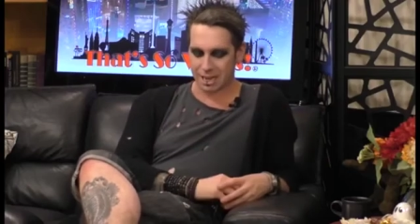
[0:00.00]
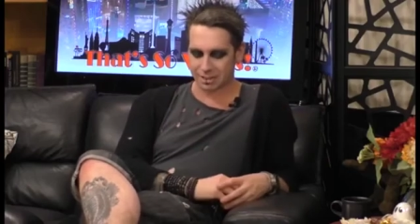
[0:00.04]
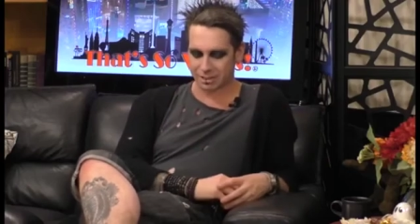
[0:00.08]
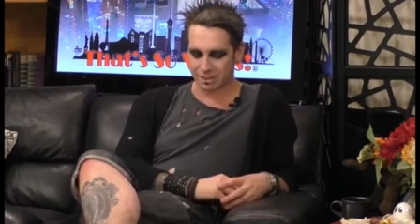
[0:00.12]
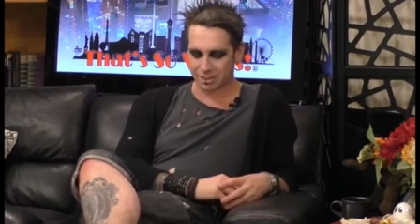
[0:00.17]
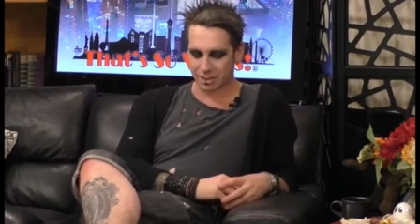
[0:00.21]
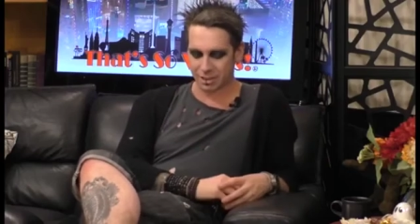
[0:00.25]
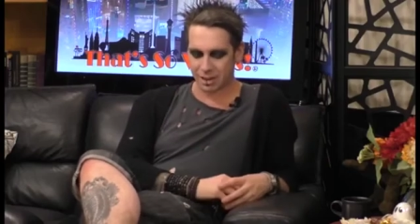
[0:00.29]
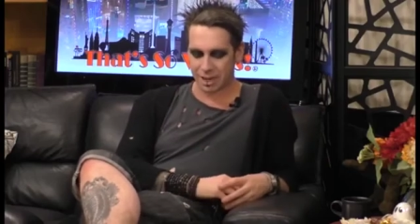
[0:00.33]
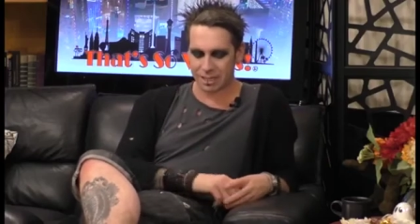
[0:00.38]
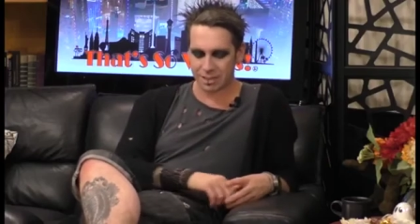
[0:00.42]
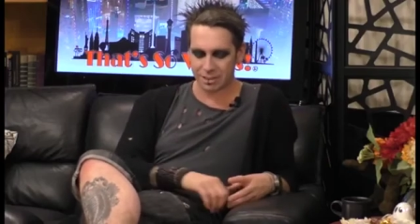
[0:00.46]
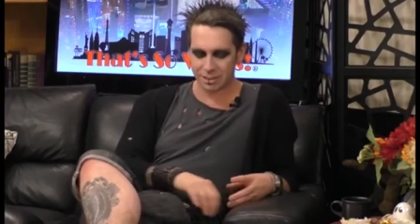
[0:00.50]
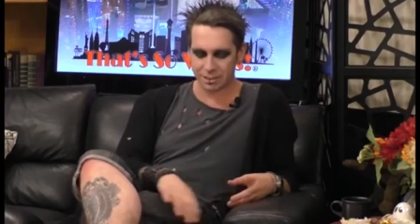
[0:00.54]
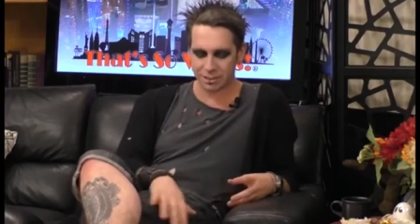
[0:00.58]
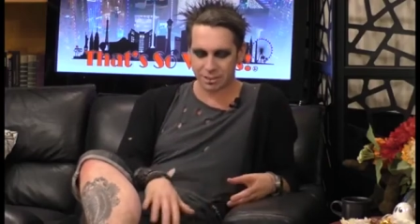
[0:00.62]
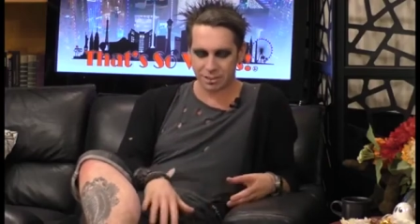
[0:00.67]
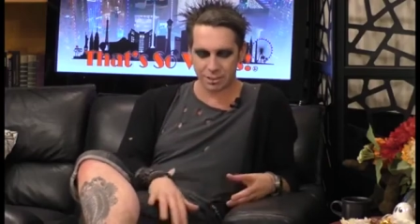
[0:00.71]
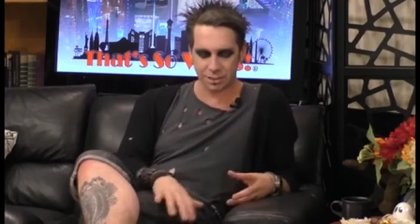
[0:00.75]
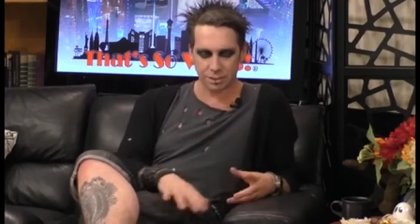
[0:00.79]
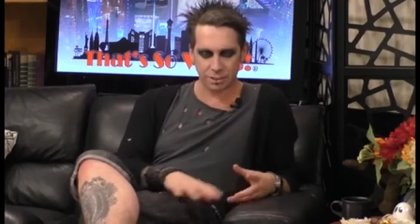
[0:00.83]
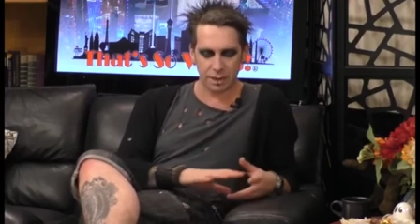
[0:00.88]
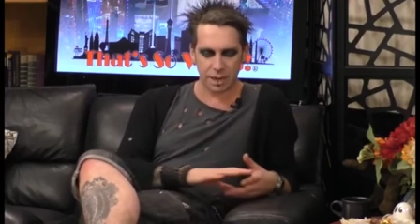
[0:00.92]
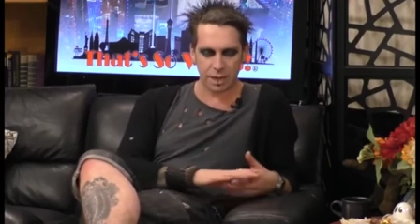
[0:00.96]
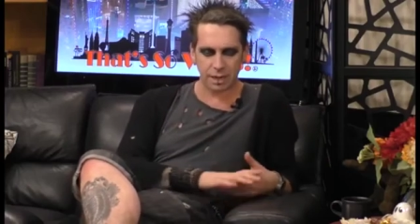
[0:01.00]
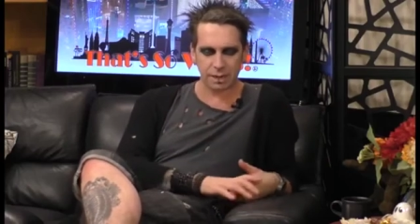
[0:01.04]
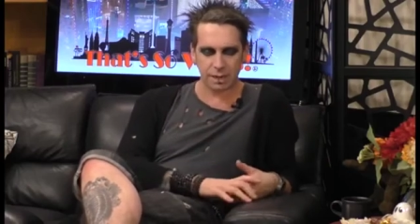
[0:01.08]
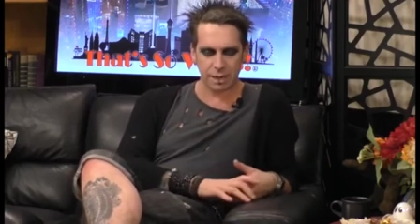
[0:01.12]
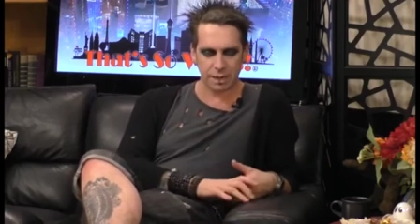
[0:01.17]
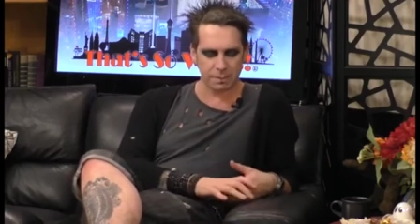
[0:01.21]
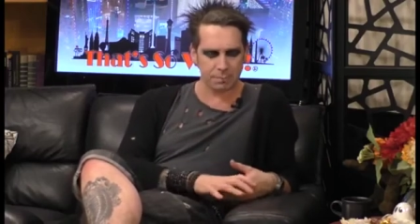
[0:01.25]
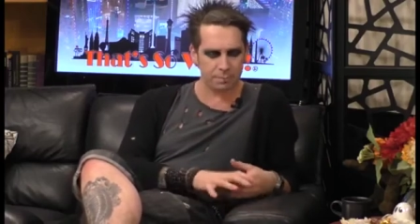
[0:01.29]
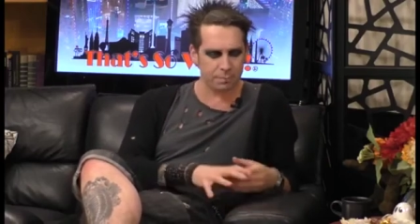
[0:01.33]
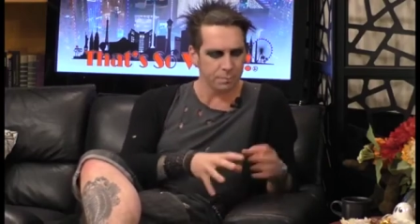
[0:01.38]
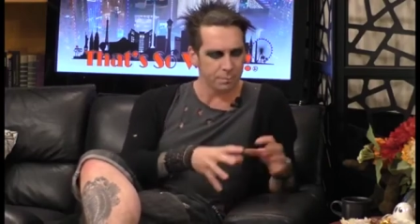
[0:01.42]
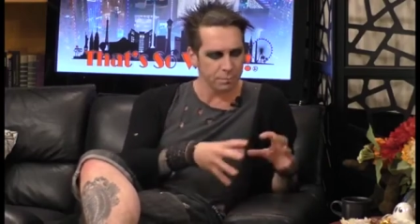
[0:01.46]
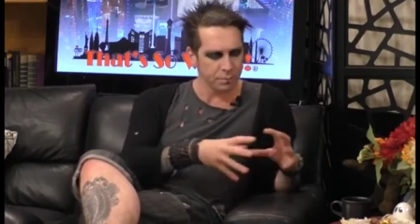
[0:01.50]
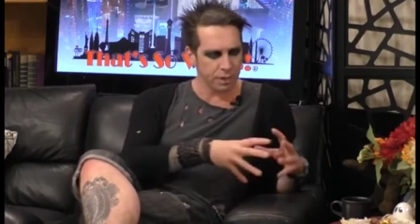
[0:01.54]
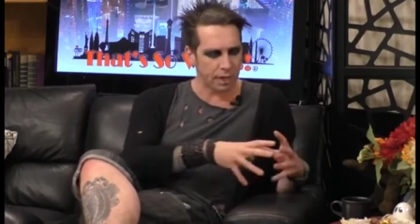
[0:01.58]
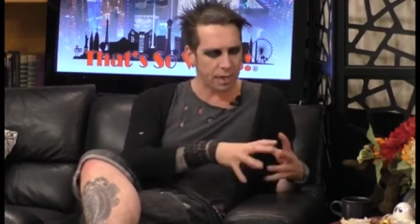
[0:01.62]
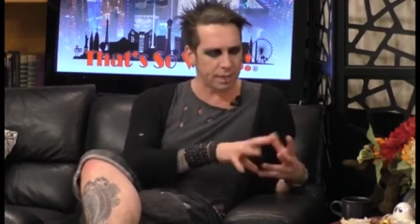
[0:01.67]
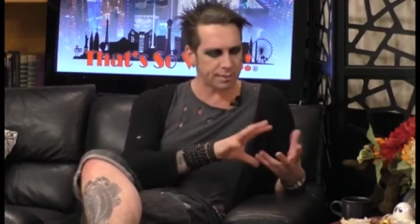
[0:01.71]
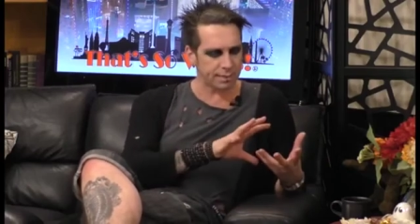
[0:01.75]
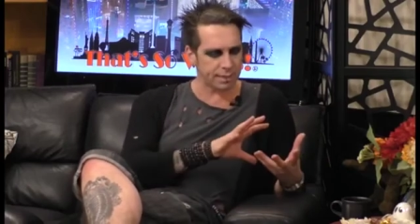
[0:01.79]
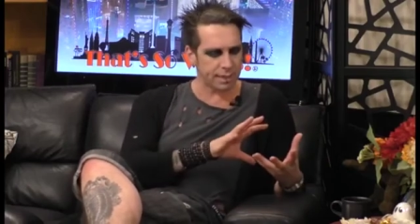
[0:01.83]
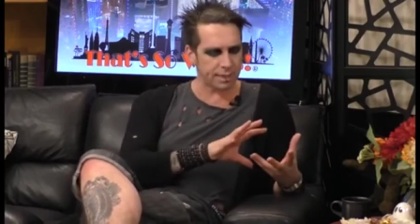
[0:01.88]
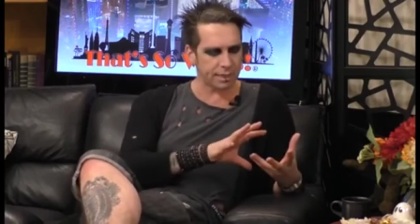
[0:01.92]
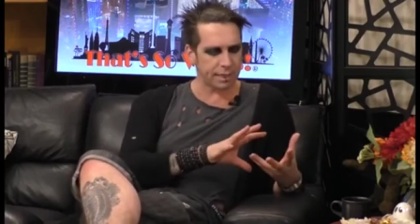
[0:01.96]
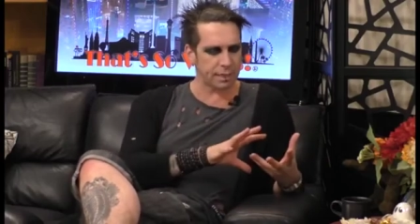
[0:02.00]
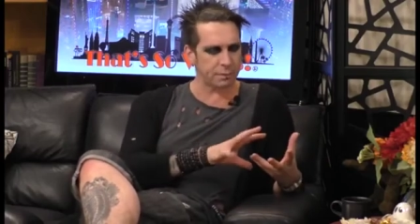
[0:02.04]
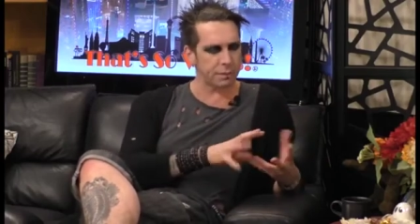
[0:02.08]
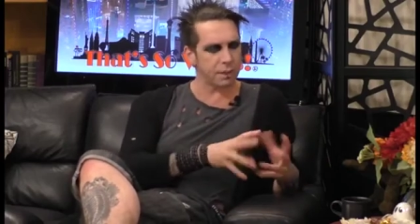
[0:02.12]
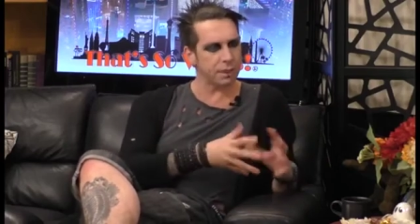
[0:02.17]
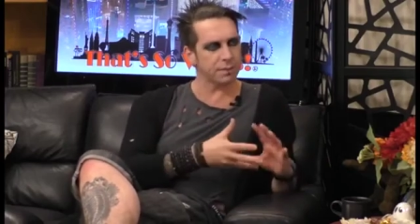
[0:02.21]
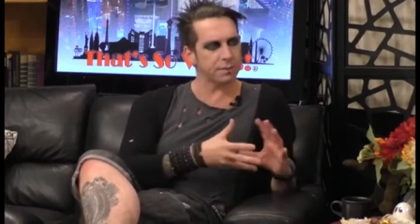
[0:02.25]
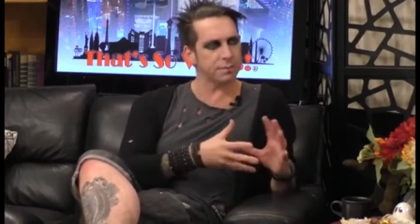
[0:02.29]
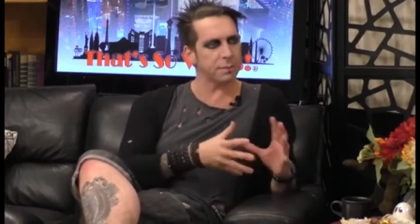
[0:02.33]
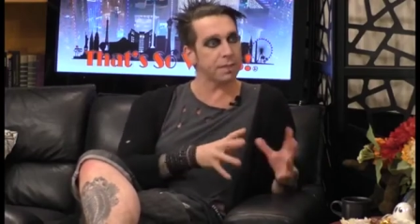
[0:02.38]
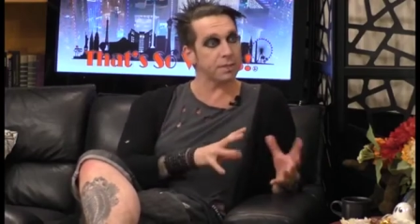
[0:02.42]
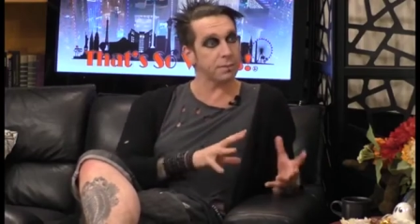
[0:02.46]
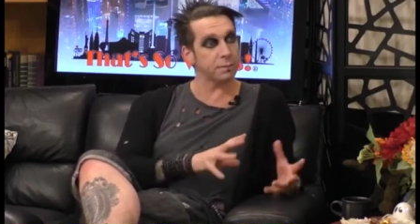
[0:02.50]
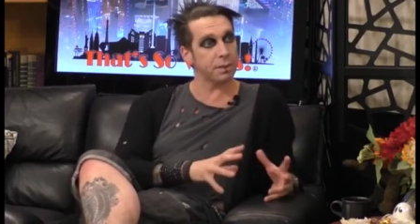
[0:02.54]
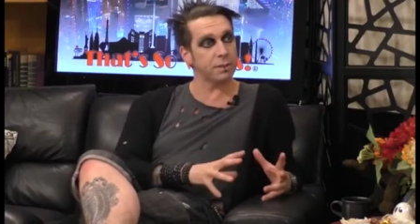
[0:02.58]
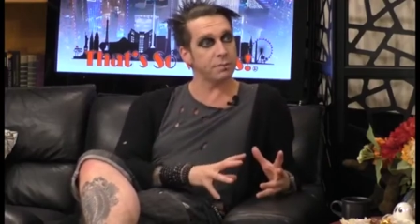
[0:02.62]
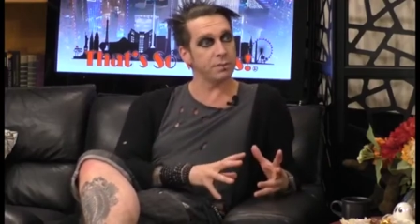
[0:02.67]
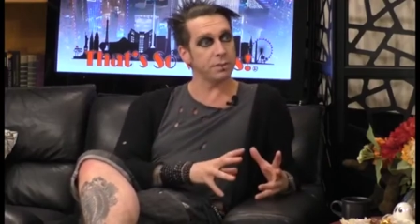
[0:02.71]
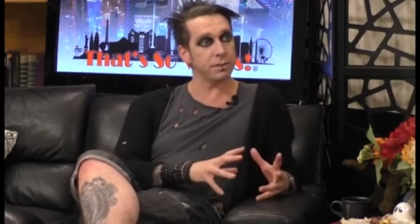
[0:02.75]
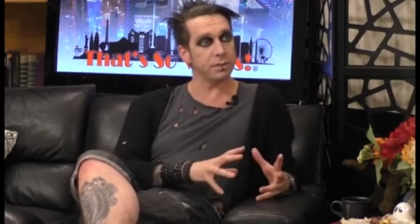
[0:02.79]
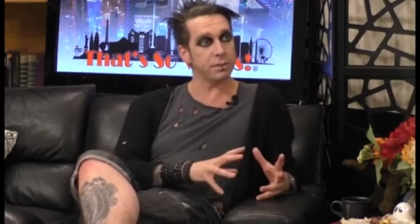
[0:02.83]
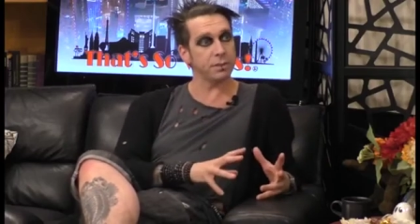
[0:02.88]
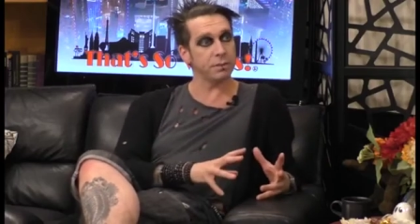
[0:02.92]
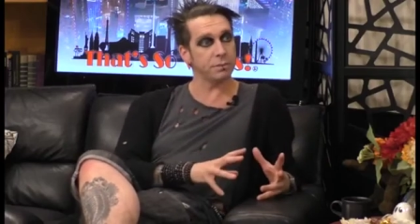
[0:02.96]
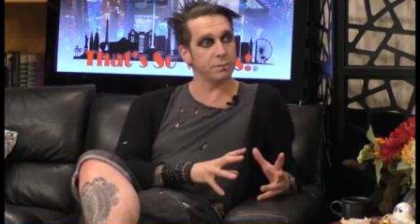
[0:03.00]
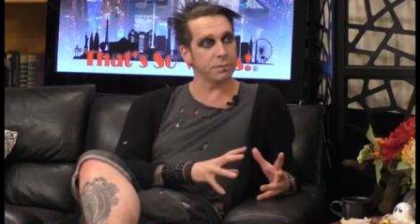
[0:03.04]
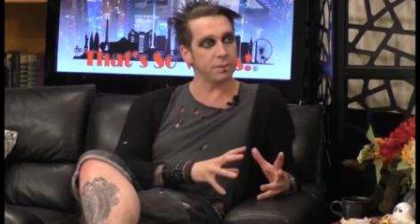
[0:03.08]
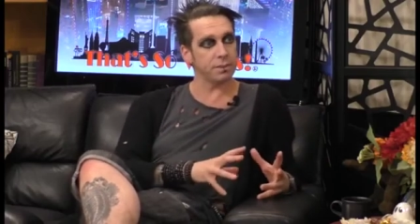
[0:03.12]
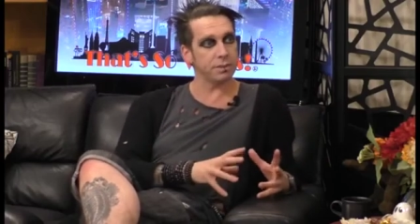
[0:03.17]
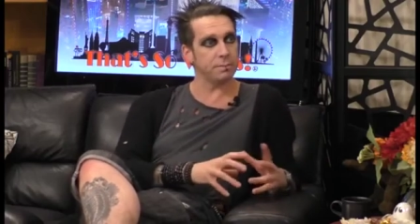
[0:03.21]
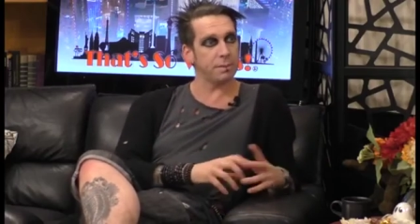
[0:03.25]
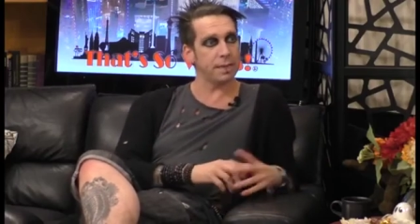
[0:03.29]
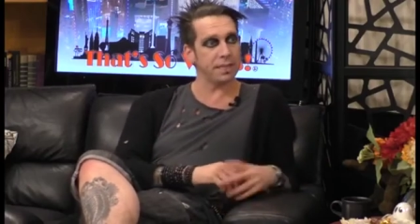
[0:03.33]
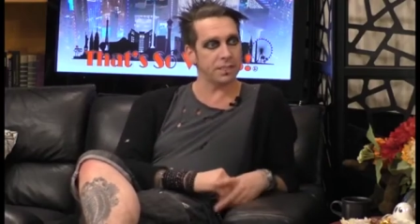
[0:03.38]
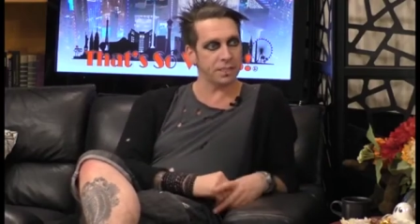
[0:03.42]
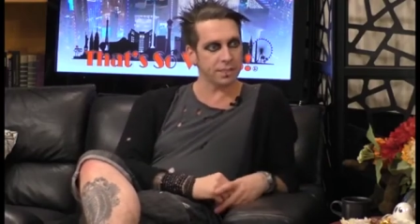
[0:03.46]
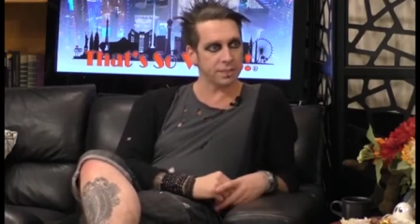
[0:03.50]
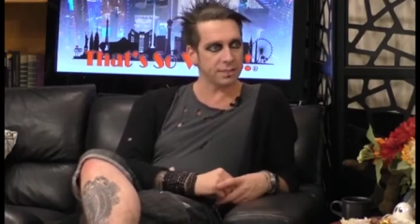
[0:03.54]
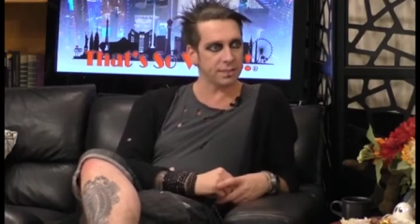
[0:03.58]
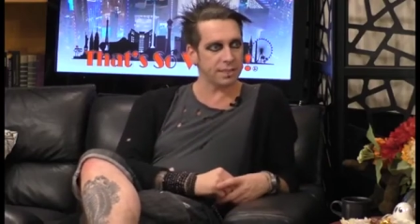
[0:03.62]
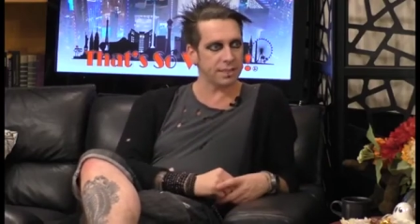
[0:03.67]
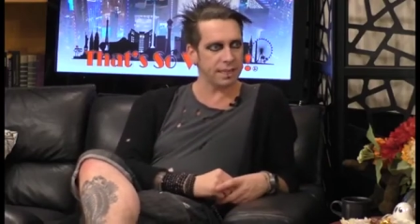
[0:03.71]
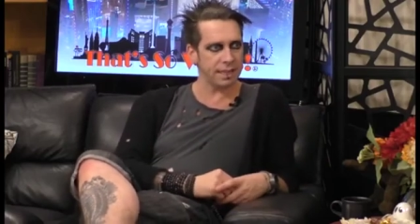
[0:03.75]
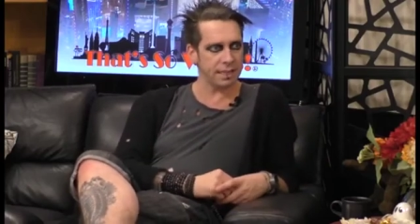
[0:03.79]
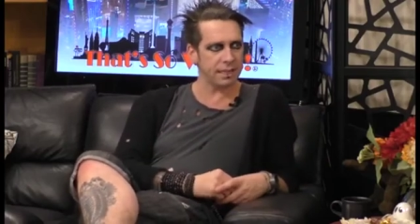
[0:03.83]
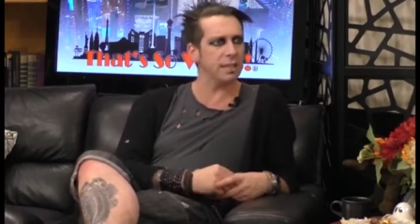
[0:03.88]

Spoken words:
So I used to do, I started out when I was about 12 years old with a magic set.